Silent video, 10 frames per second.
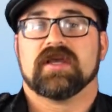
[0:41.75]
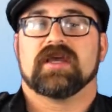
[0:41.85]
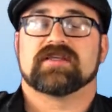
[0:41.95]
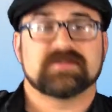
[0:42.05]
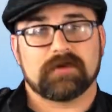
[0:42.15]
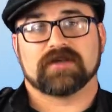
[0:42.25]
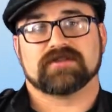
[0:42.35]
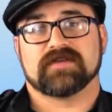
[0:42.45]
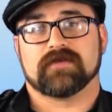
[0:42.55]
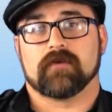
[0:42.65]

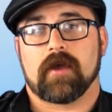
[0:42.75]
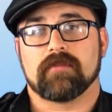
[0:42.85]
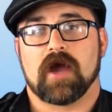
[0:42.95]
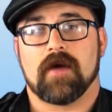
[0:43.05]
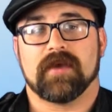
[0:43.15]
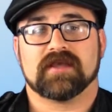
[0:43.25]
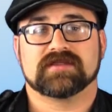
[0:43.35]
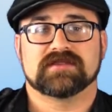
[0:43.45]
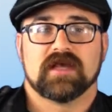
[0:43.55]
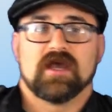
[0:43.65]
especially for webcomics,